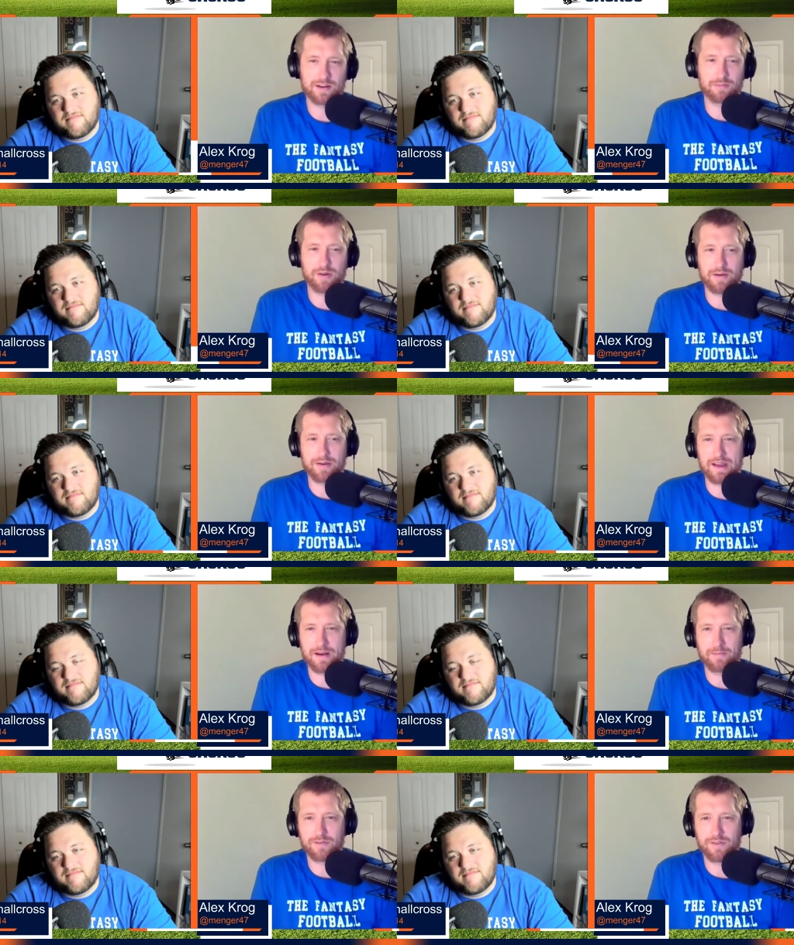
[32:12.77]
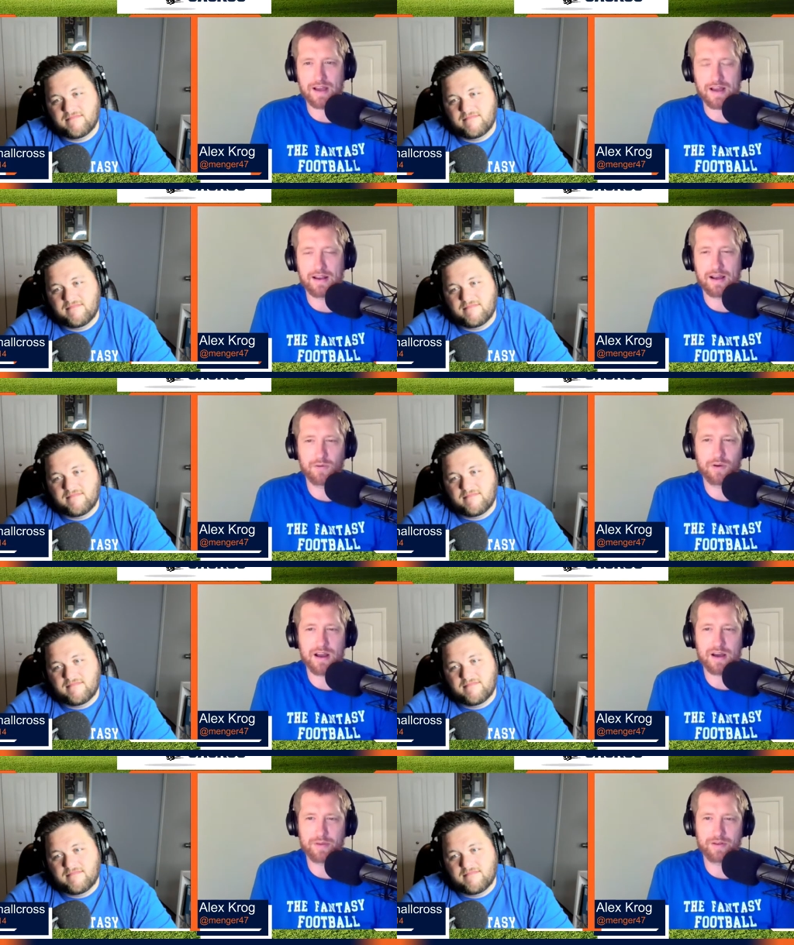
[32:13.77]
Speaker 1: five percent you can probably get him for
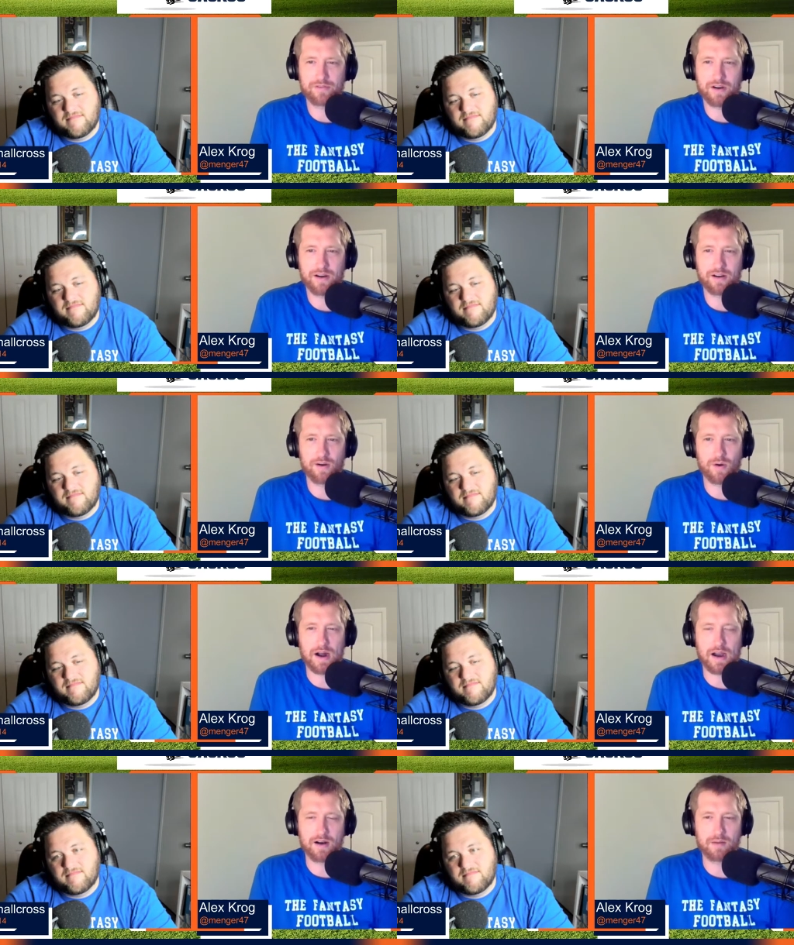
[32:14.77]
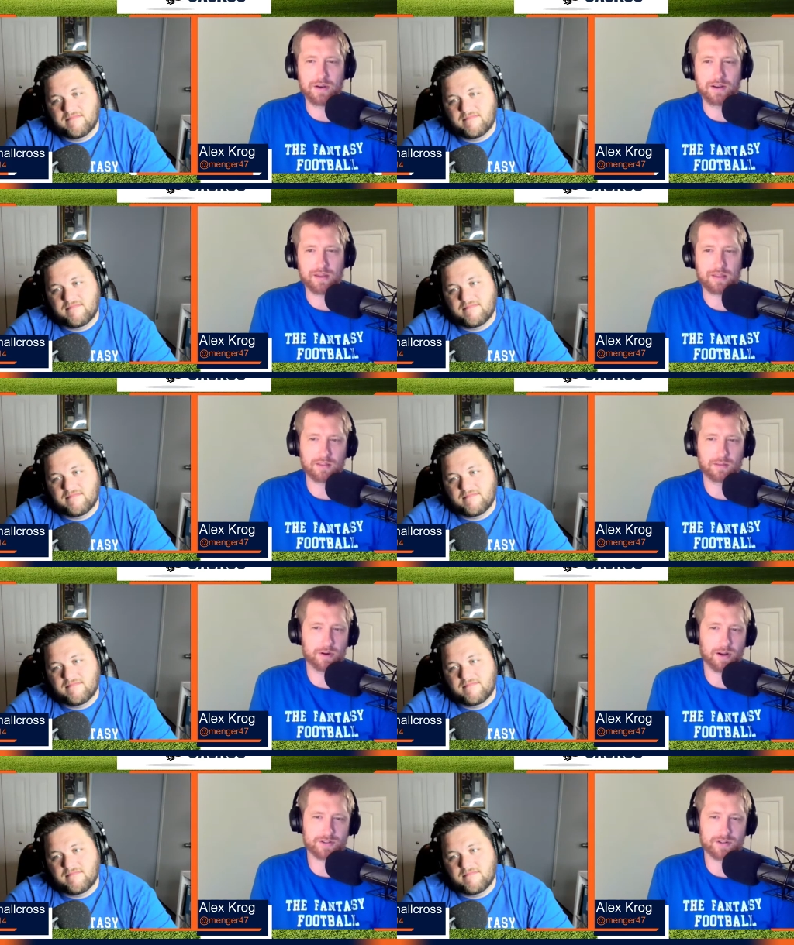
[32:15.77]
that. I would not be afraid to go higher
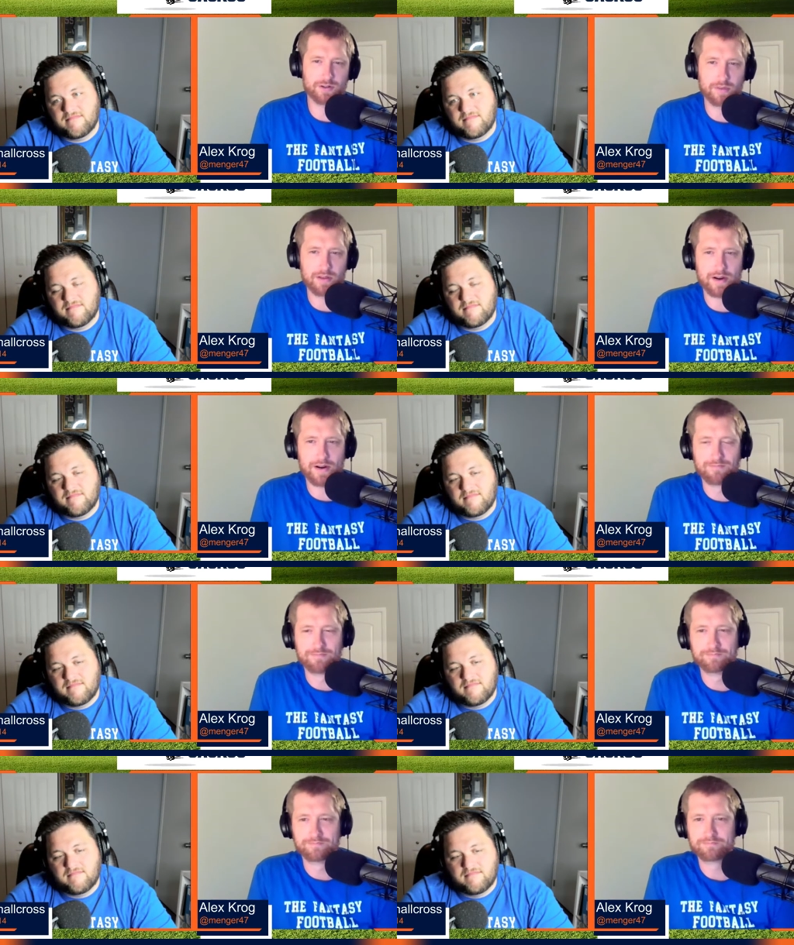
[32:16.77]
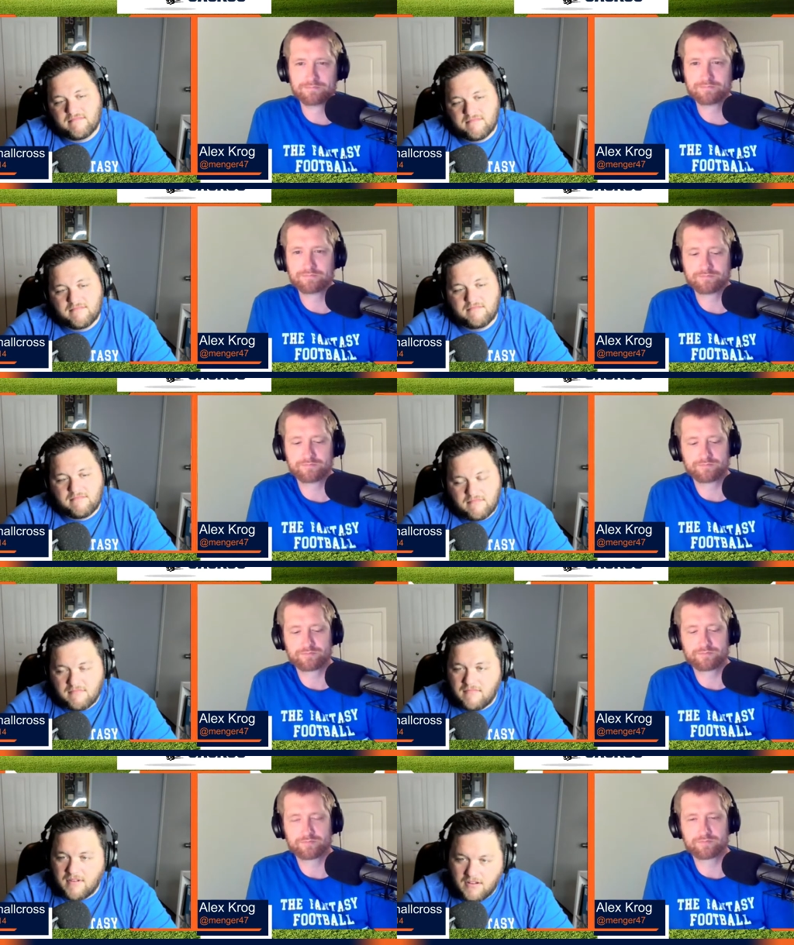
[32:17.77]
because I think the production will be there.
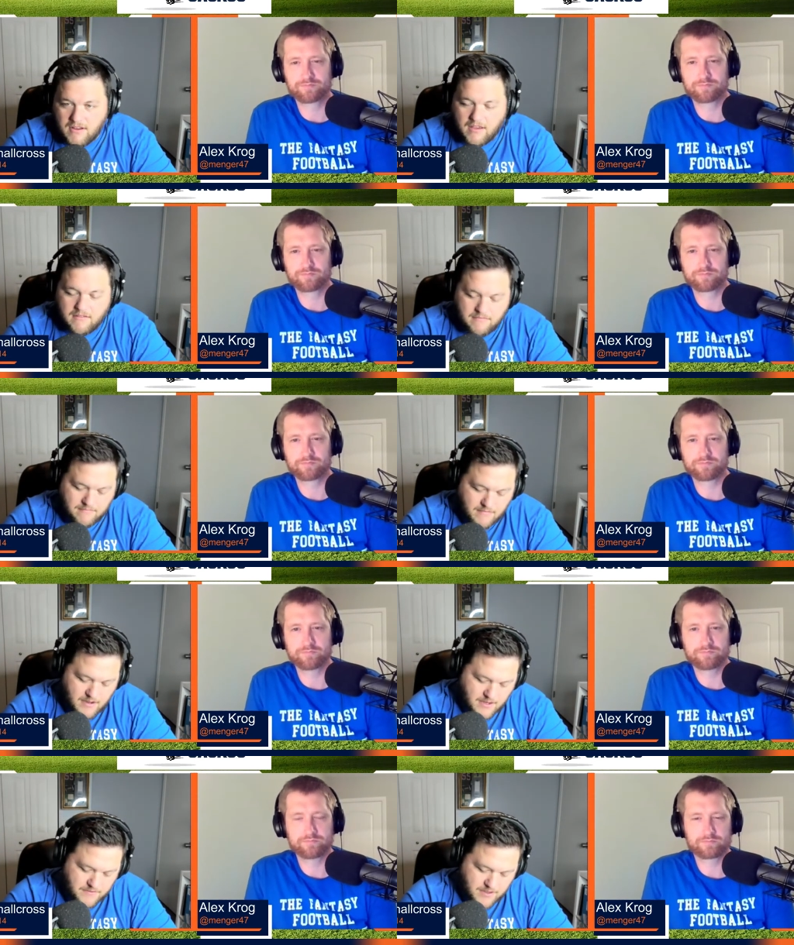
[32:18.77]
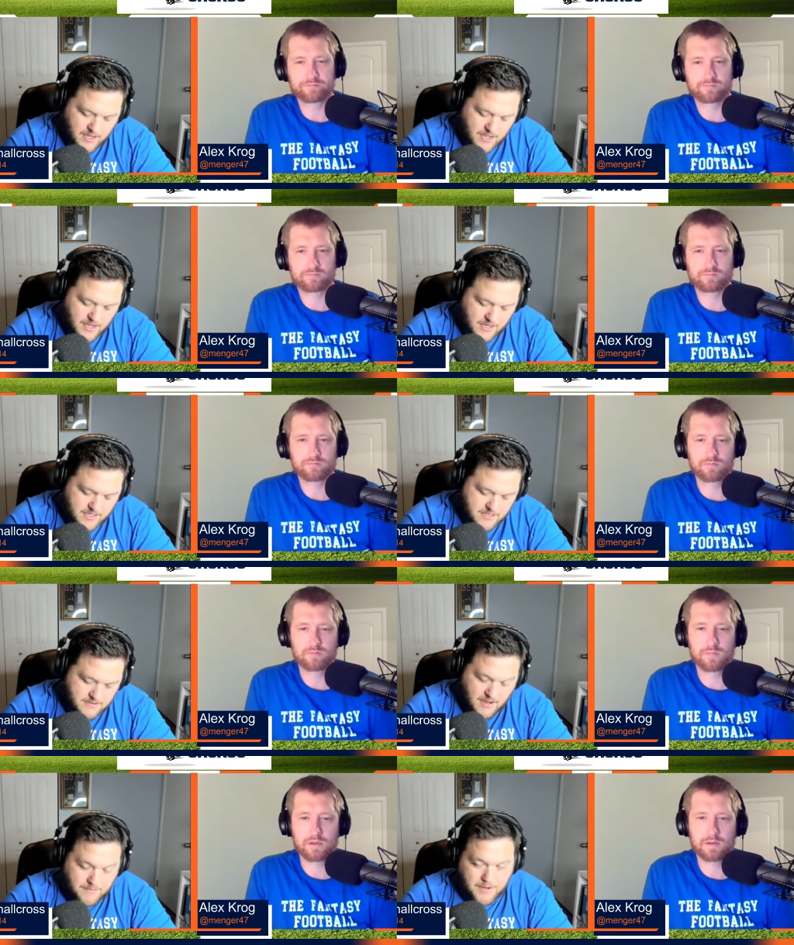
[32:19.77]
Speaker 2: Okay, I'll give you that. I just
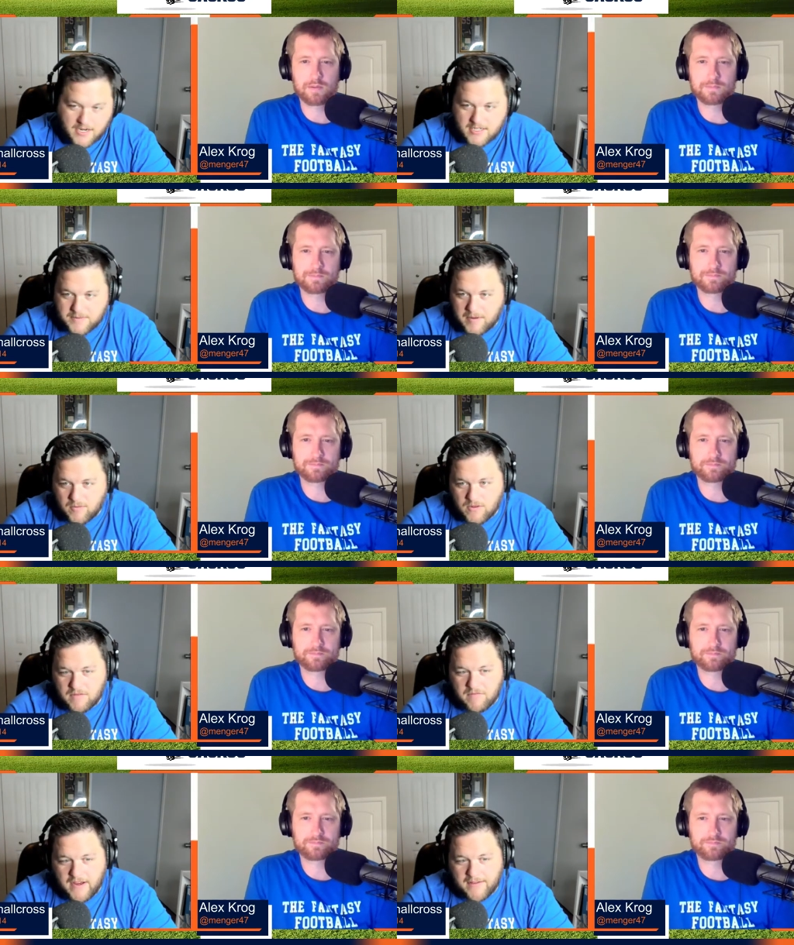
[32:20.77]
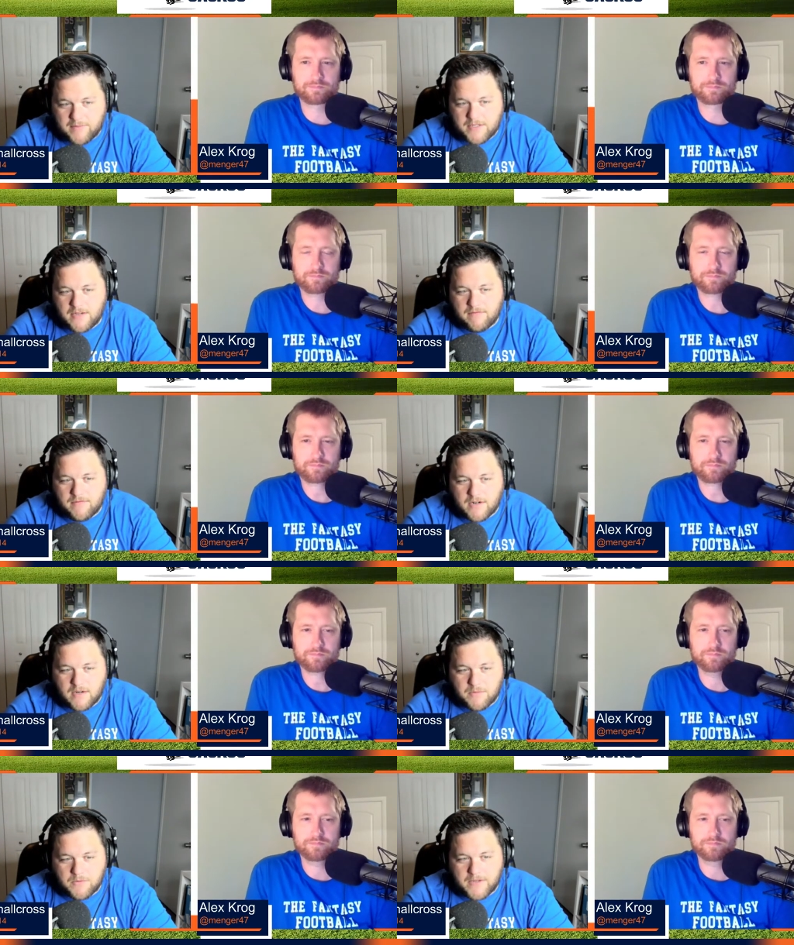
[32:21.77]
I'm not going to spend more than five percent for a
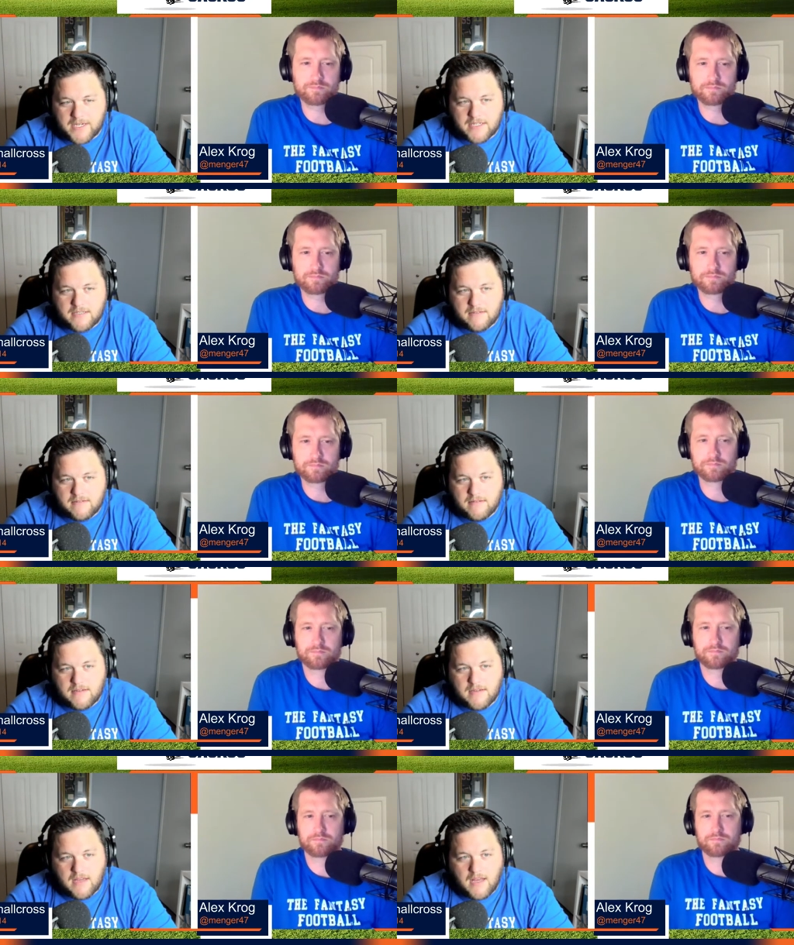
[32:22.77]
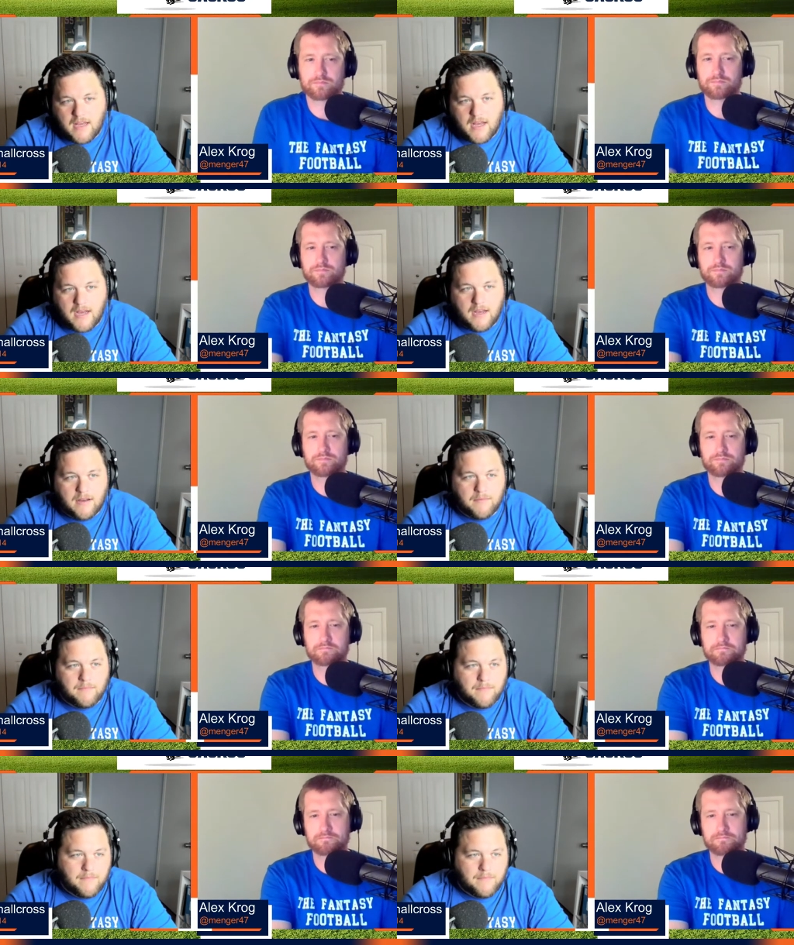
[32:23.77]
couple weeks. Um,